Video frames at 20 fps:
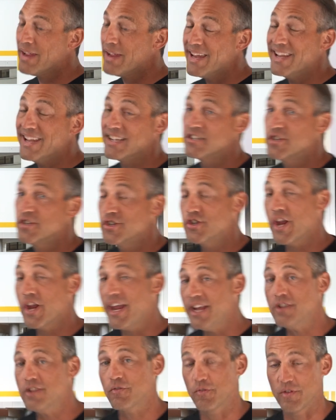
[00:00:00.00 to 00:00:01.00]
in
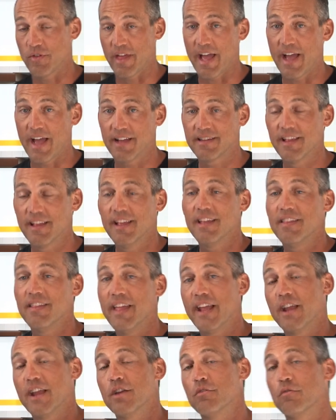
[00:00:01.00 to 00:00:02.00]
exchange for that,
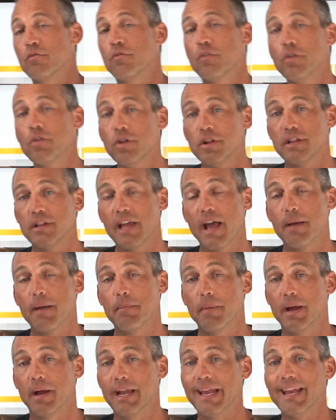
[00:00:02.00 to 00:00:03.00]
they converted that
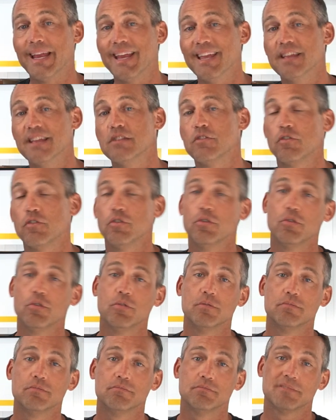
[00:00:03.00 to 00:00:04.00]
money
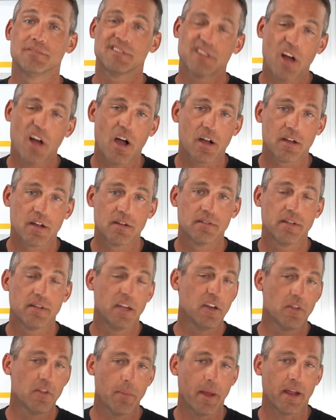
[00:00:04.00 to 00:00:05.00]
into stock,
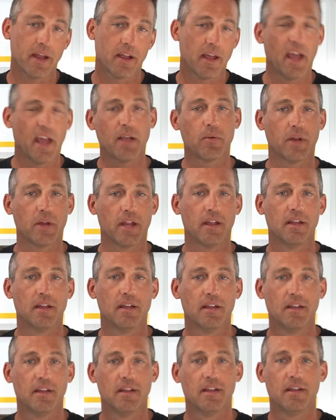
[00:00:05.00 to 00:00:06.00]
into the bank, equity,
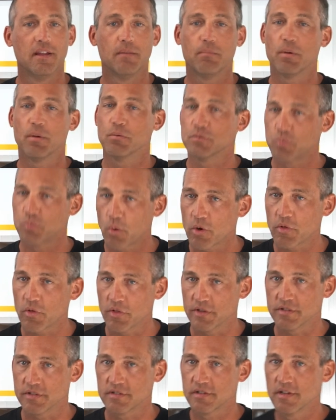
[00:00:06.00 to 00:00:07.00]
but it was
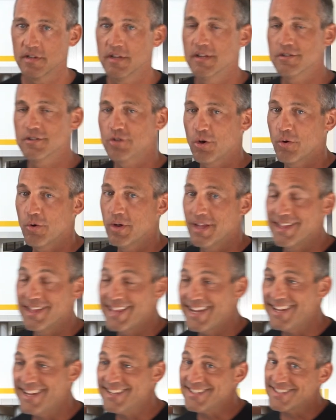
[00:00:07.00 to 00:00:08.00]
worthless. So
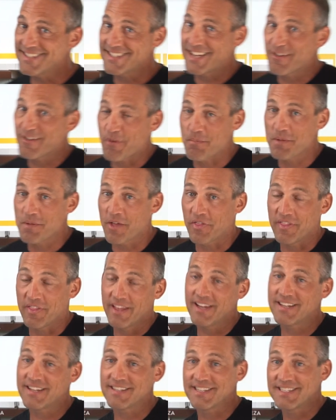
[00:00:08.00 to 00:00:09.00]
they didn't just give them nothing. They
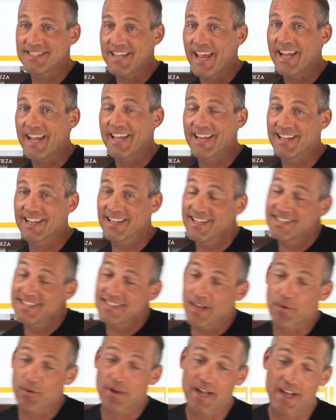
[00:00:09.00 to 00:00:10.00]
didn't just take it. At least
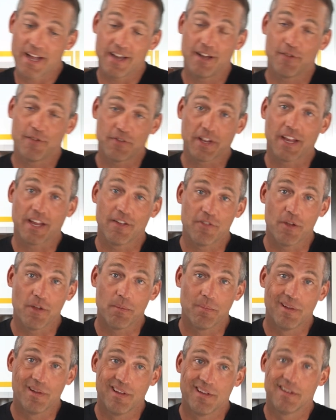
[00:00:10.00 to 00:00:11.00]
they were kind enough to give
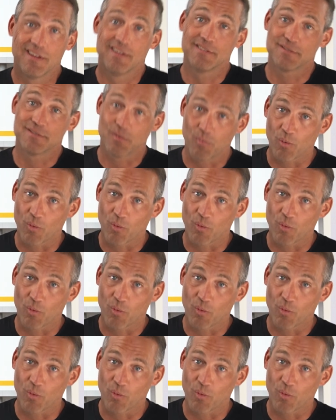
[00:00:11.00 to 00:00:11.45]
them some